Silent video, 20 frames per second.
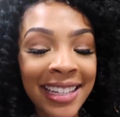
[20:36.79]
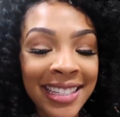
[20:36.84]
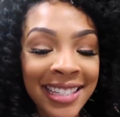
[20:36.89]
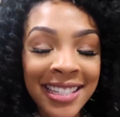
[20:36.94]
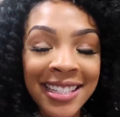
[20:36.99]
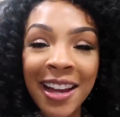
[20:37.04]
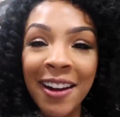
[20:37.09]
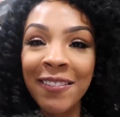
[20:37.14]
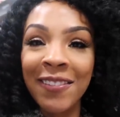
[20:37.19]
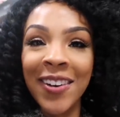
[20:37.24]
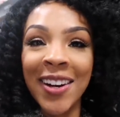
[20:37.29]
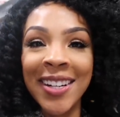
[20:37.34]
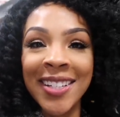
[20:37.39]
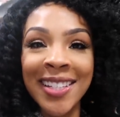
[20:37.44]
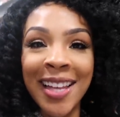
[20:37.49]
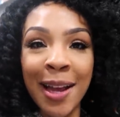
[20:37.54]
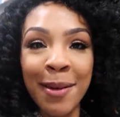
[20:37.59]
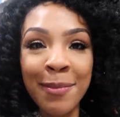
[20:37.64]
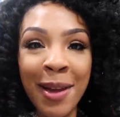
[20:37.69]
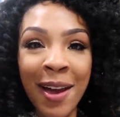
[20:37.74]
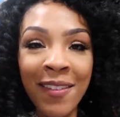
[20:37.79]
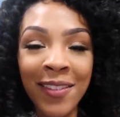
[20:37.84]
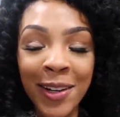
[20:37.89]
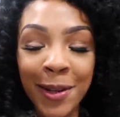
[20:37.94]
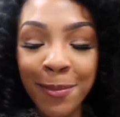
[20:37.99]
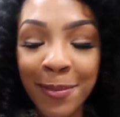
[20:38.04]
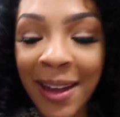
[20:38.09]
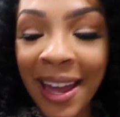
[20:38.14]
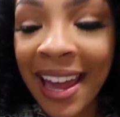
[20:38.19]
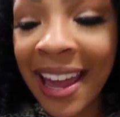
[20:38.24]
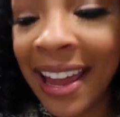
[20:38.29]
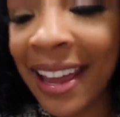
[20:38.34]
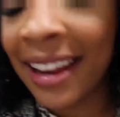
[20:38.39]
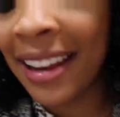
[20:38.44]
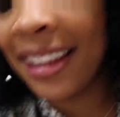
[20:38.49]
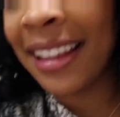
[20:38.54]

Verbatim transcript: This is our first time having a pet.